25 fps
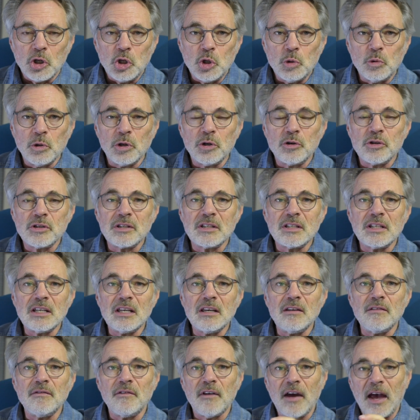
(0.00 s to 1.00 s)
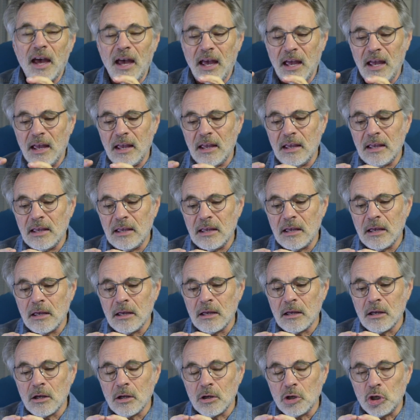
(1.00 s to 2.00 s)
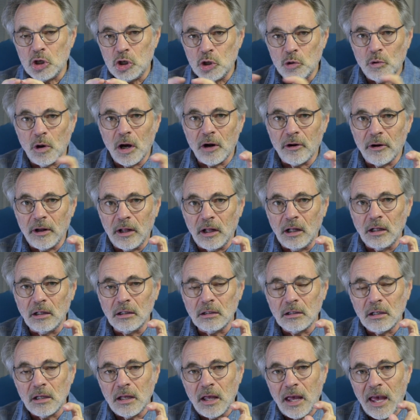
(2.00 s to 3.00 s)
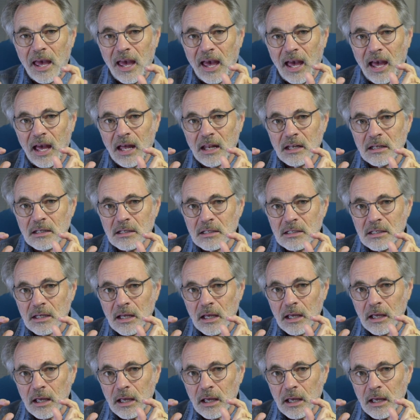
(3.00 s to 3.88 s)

you will receive a URL and